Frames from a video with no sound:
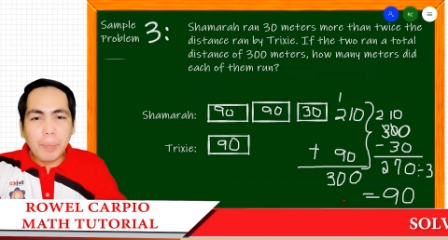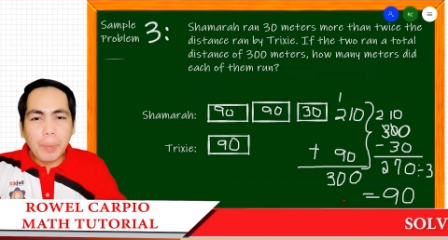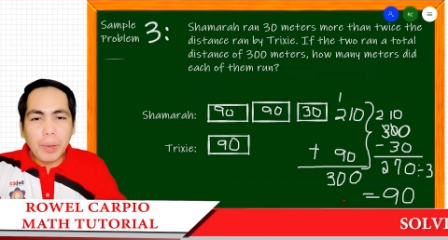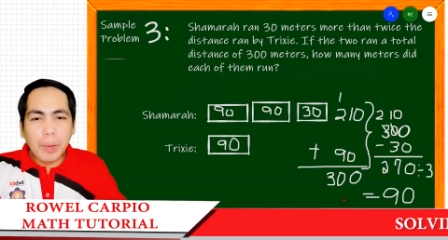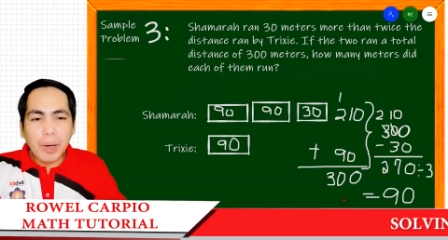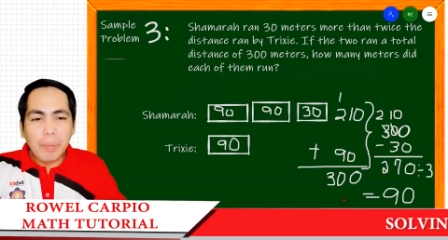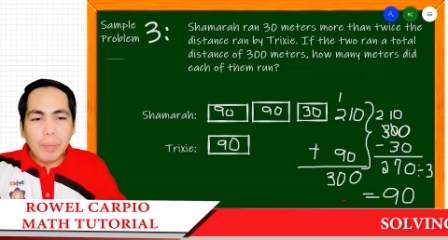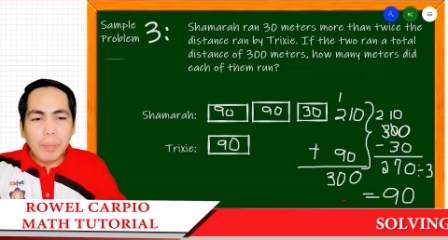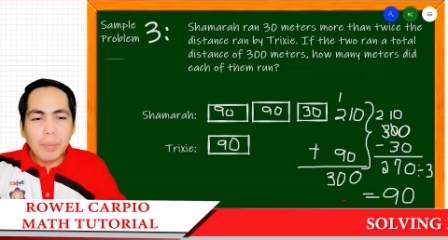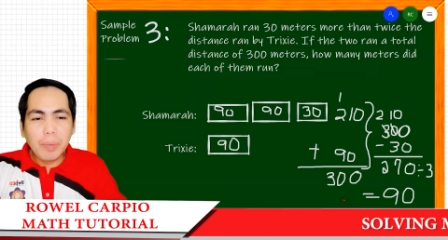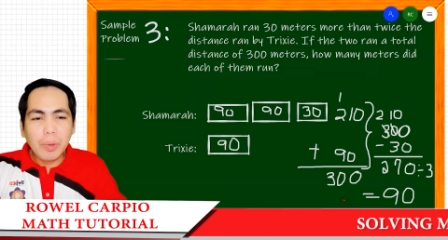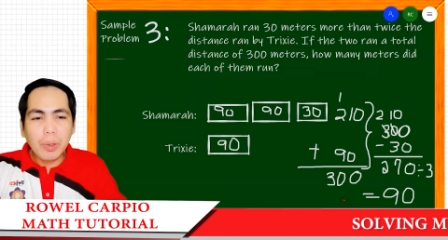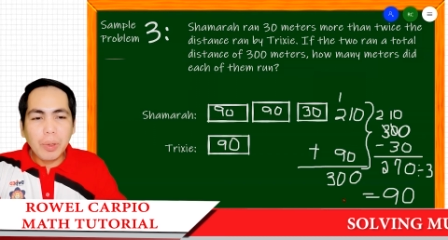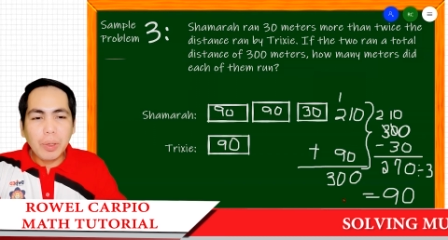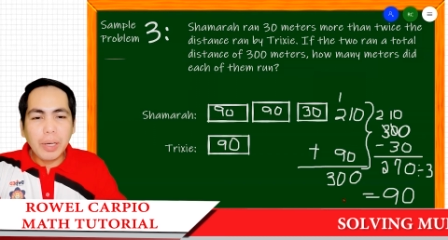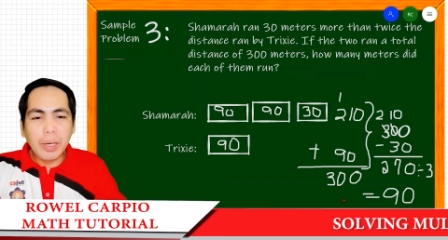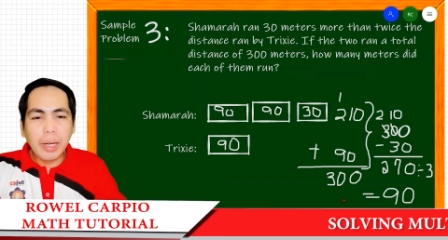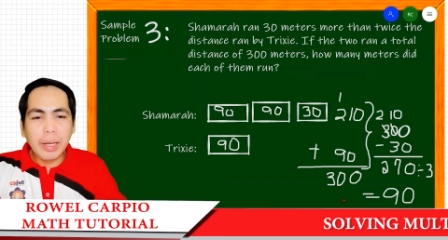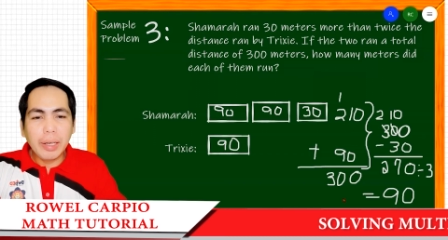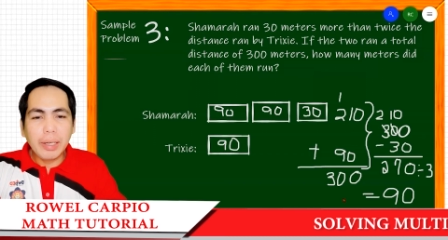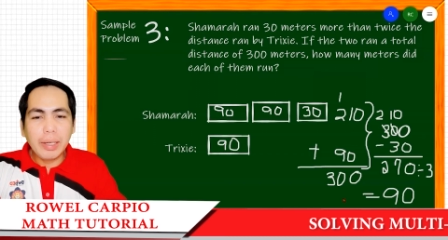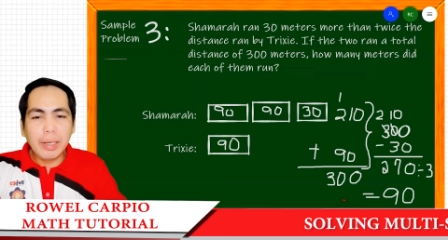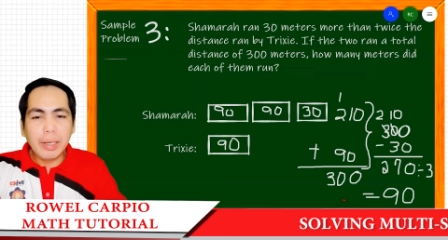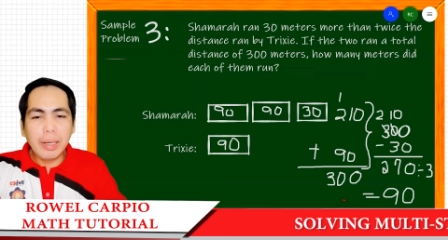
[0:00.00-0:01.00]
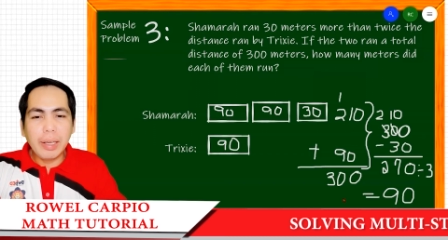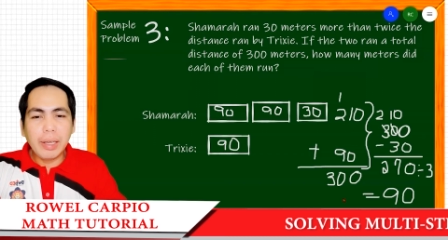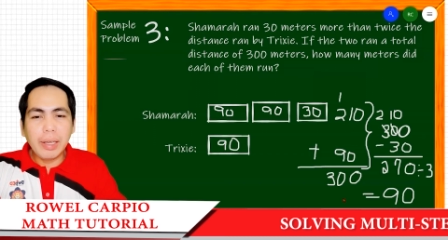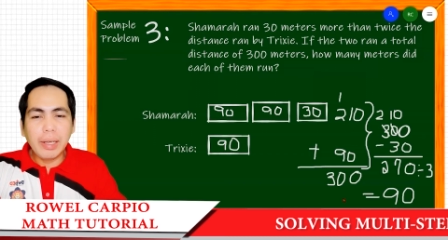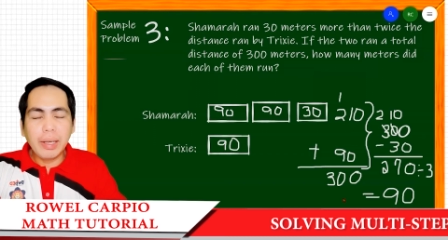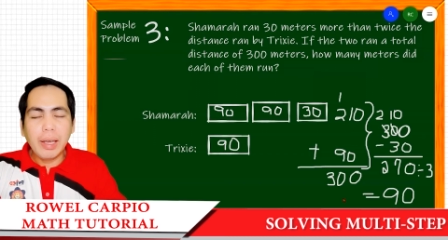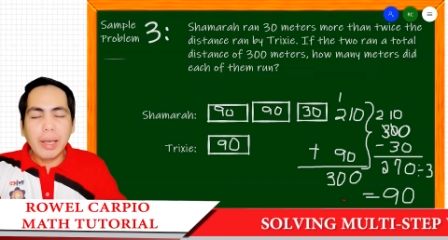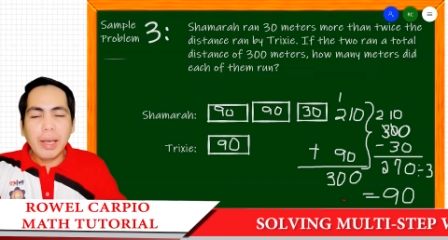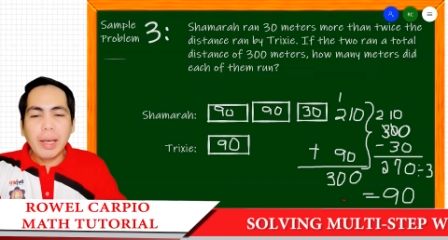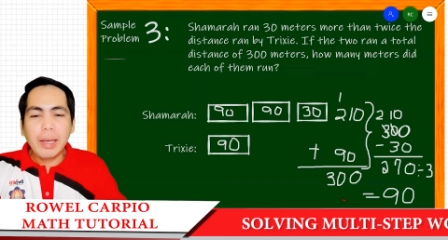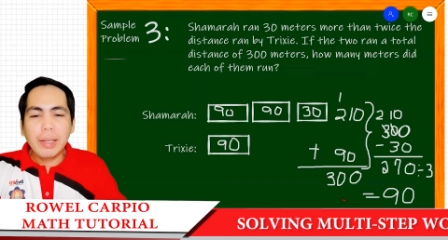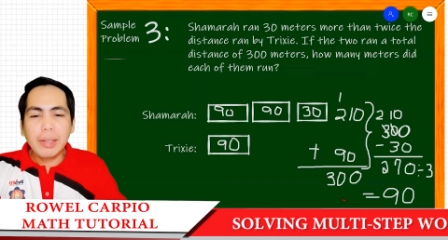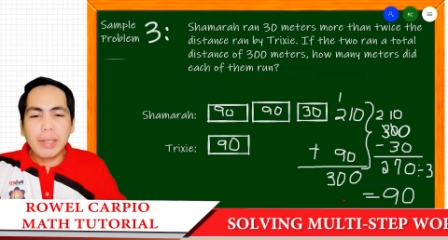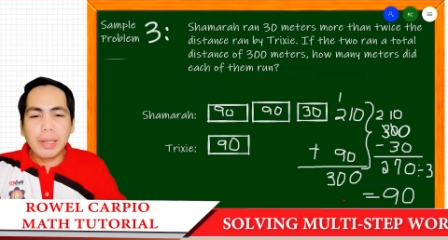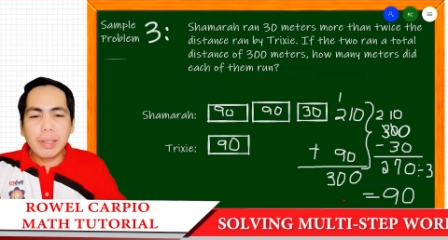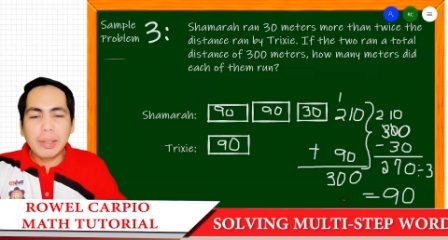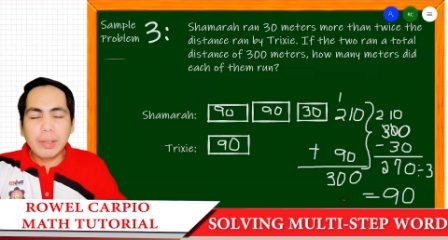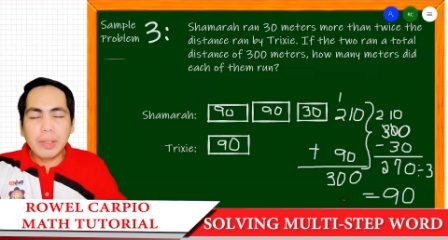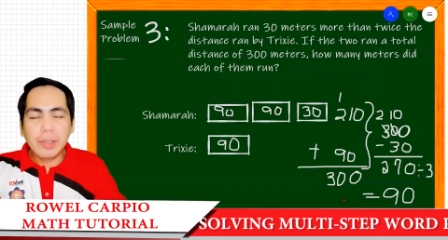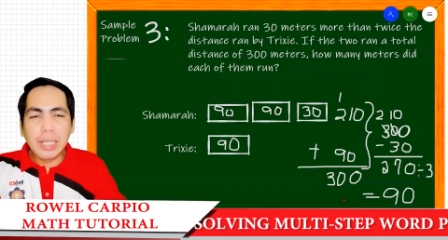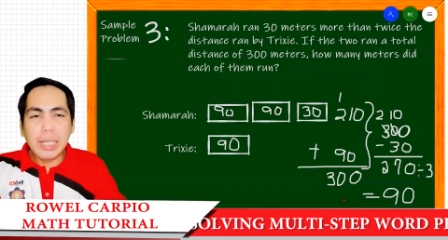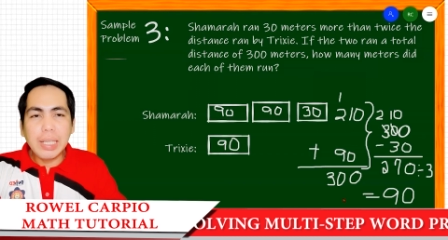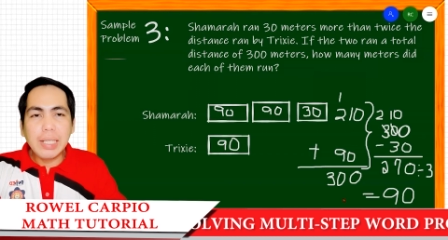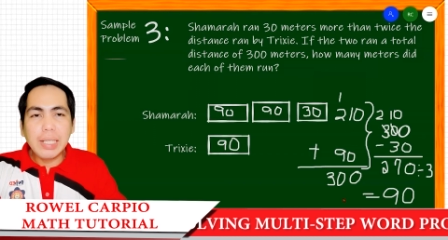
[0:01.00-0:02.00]
problem correctly
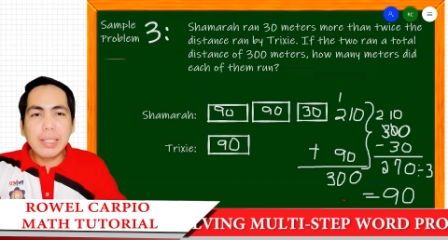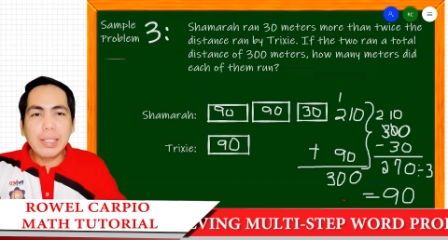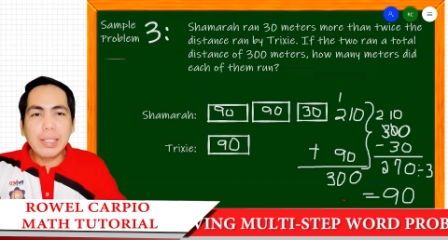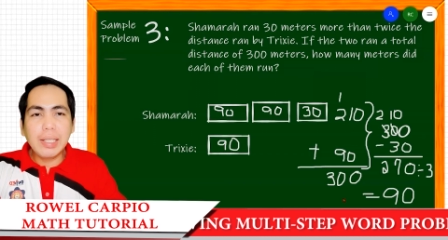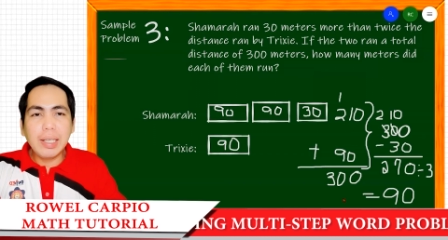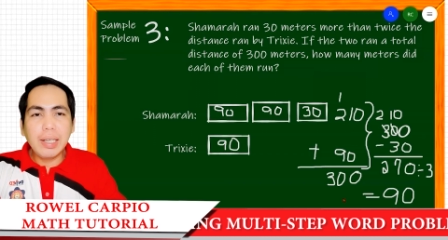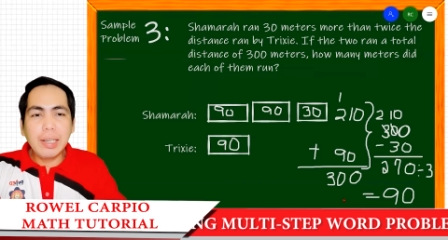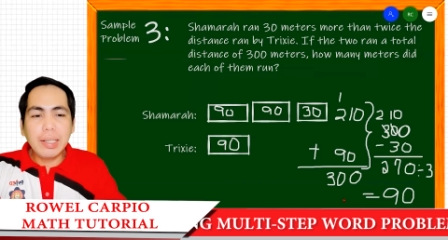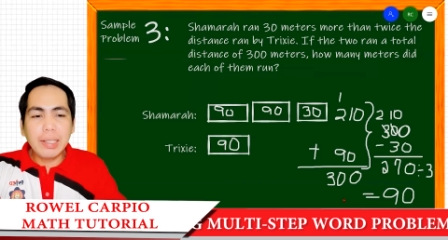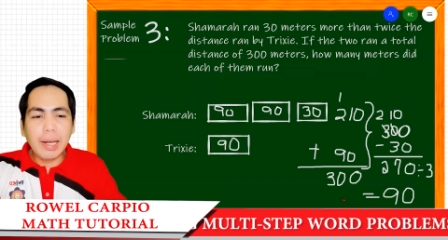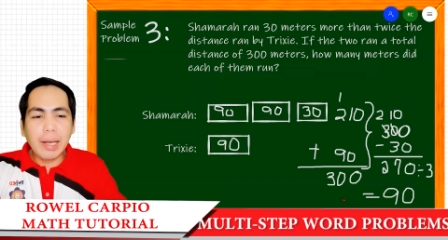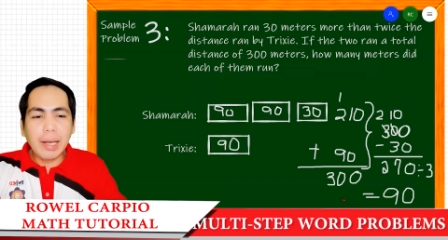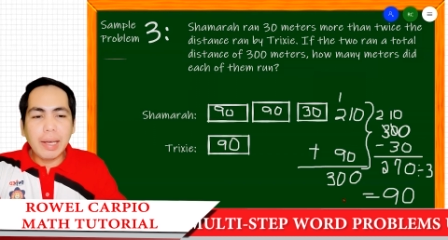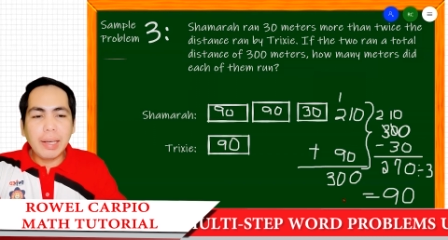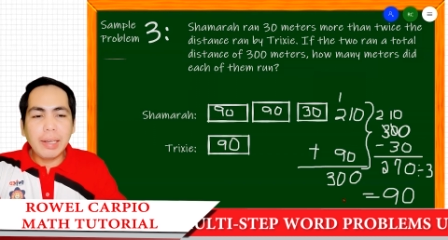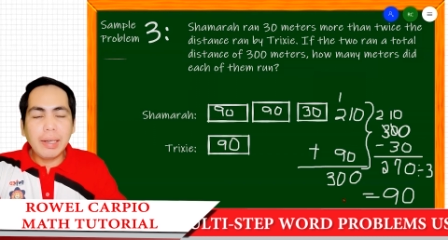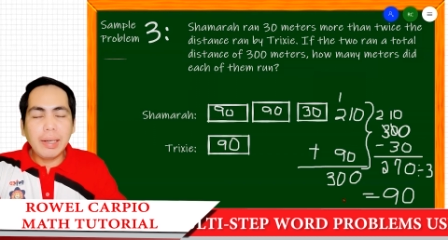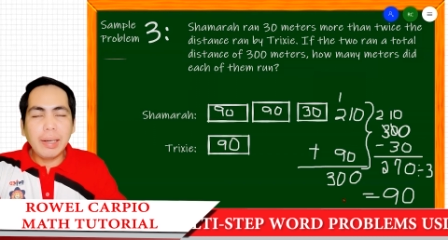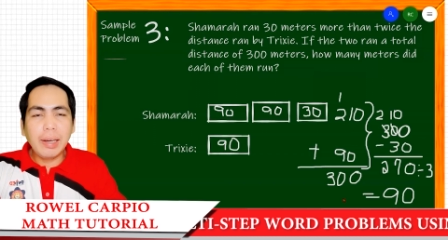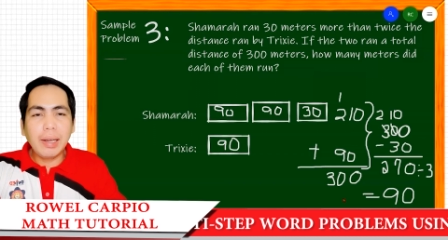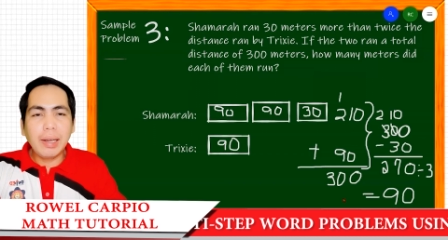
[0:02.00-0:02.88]
that Trixie ran